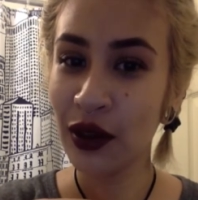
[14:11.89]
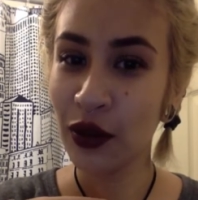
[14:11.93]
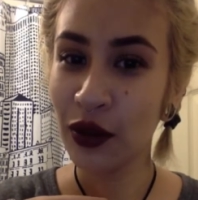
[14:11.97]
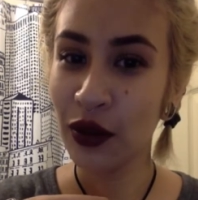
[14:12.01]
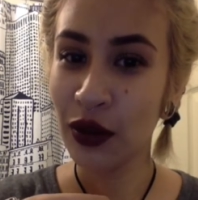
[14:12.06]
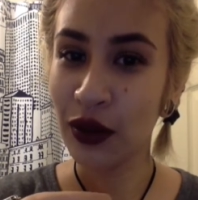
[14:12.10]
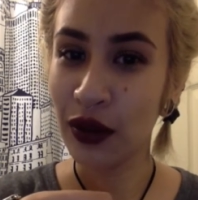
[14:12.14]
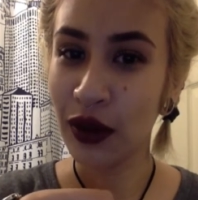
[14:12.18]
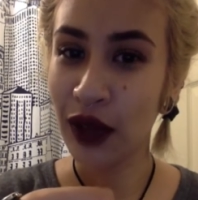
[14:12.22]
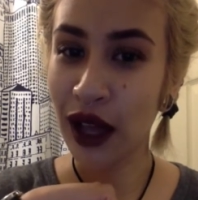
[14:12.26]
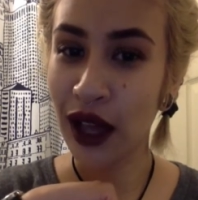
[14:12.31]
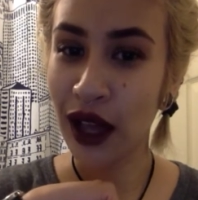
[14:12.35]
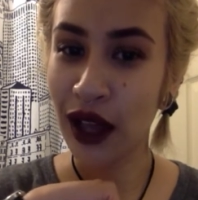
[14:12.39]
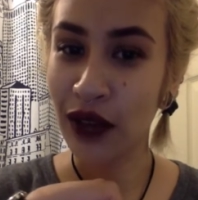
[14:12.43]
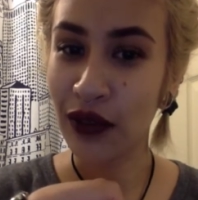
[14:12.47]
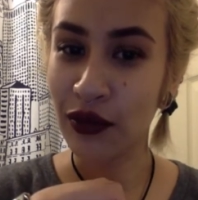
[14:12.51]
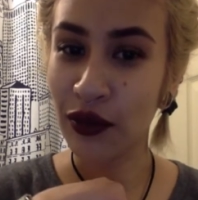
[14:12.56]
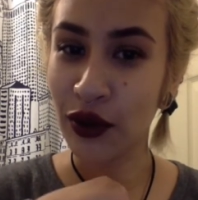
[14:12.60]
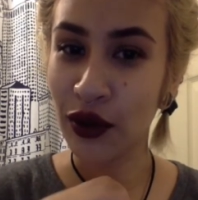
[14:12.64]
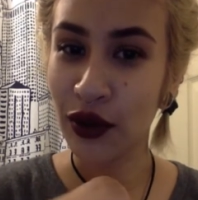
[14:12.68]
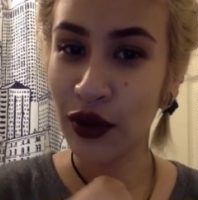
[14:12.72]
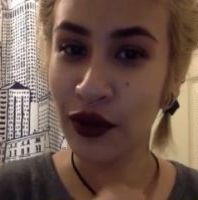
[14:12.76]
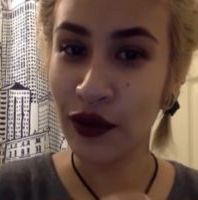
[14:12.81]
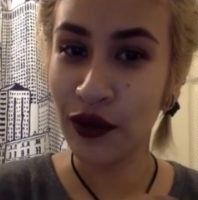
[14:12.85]
We will have
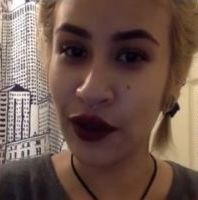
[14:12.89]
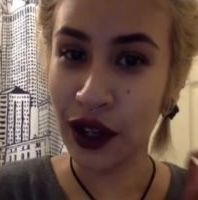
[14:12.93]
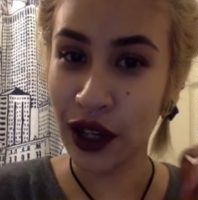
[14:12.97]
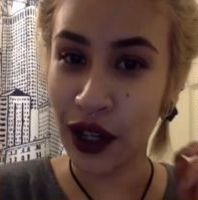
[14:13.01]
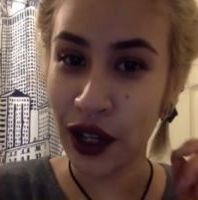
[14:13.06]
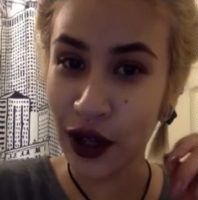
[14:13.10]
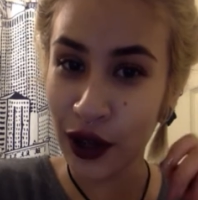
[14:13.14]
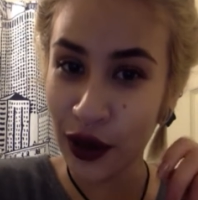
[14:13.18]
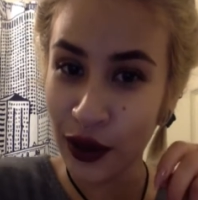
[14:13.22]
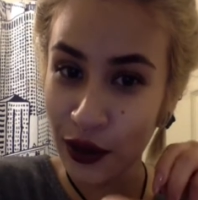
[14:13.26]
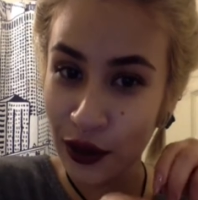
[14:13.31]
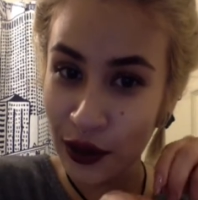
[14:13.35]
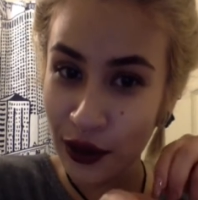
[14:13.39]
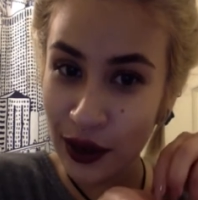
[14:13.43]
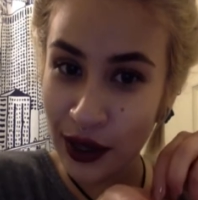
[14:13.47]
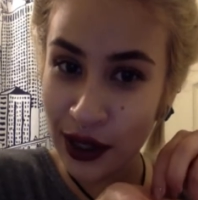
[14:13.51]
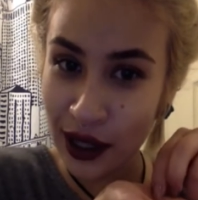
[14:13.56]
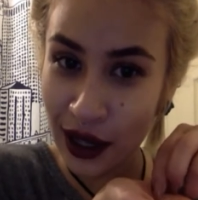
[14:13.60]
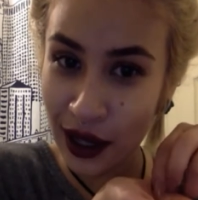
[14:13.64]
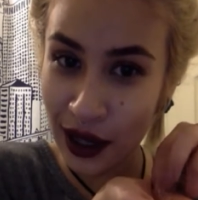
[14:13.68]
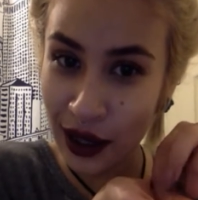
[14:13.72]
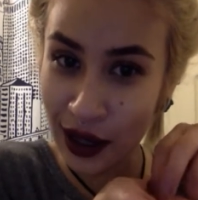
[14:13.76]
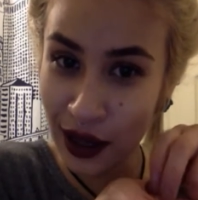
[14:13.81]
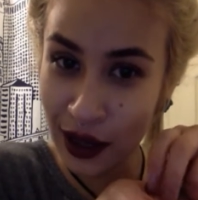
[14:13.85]
more videos
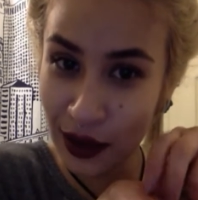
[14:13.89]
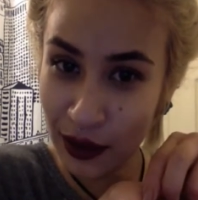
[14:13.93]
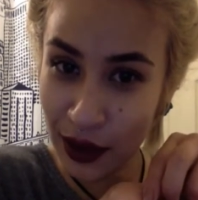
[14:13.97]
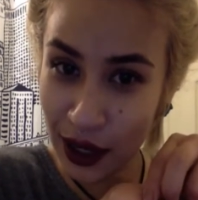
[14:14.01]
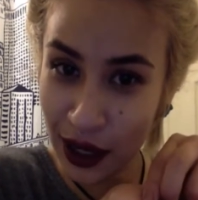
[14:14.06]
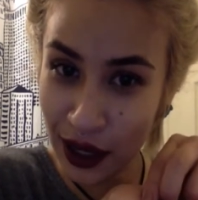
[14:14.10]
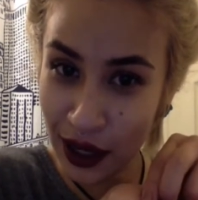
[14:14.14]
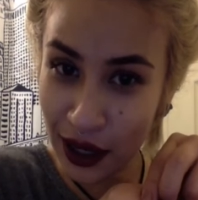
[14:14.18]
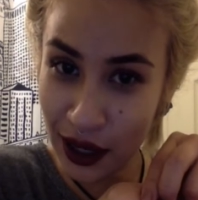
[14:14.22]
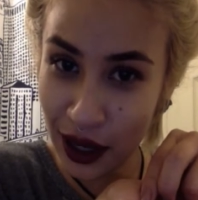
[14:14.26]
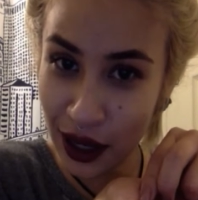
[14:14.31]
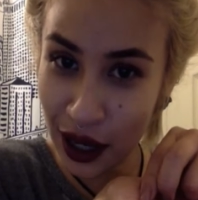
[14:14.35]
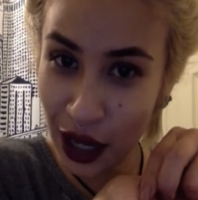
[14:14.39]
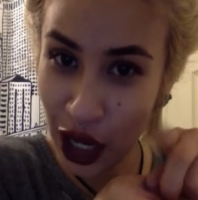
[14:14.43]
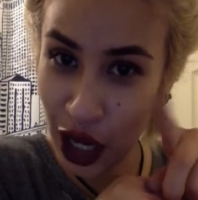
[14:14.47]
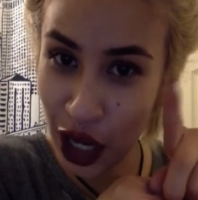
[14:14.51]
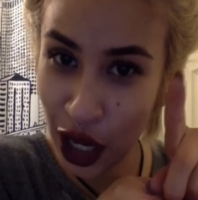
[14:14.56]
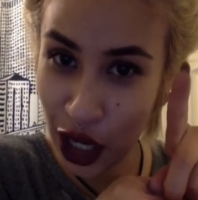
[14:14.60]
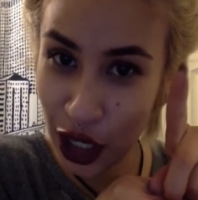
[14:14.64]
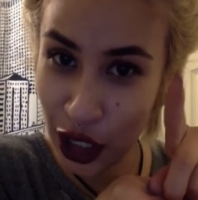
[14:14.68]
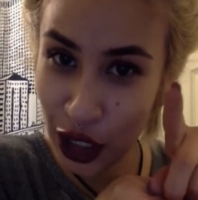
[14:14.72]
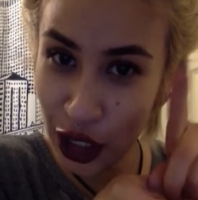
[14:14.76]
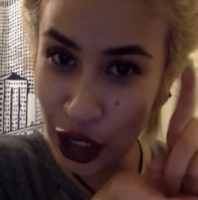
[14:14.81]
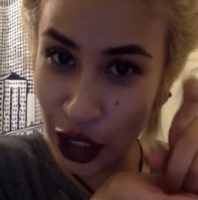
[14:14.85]
coming
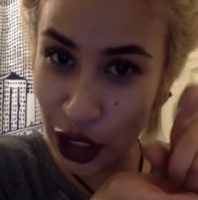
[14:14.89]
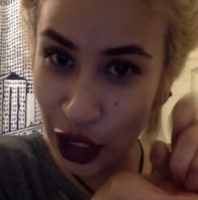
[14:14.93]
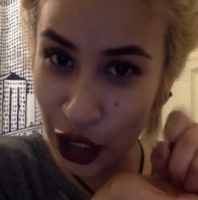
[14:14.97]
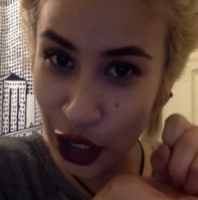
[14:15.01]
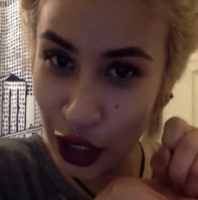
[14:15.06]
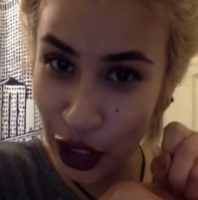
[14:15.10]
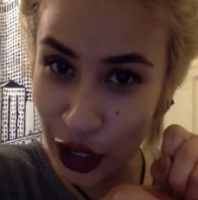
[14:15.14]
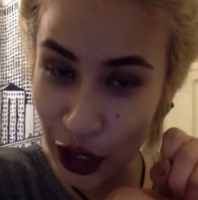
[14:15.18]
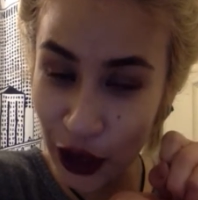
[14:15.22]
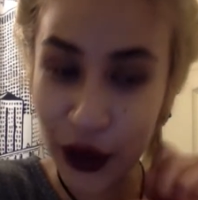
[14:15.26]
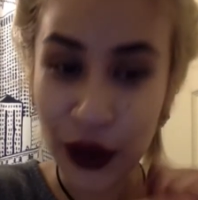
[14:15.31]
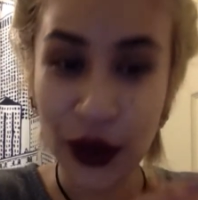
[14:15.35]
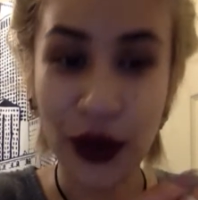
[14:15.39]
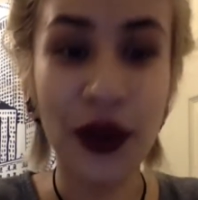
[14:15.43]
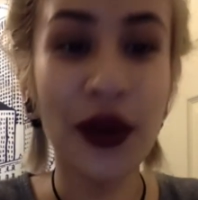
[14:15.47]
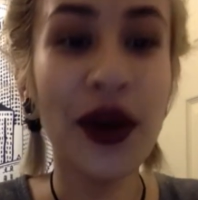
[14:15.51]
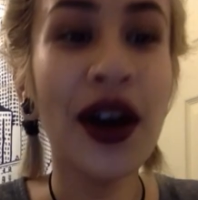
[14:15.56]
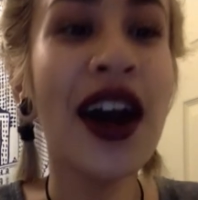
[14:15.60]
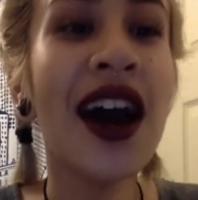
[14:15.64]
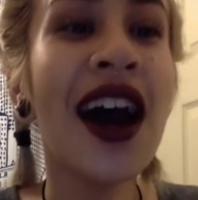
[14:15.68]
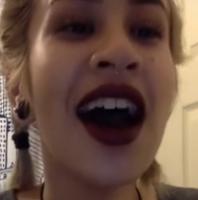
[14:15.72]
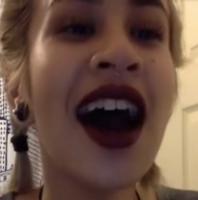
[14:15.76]
to you.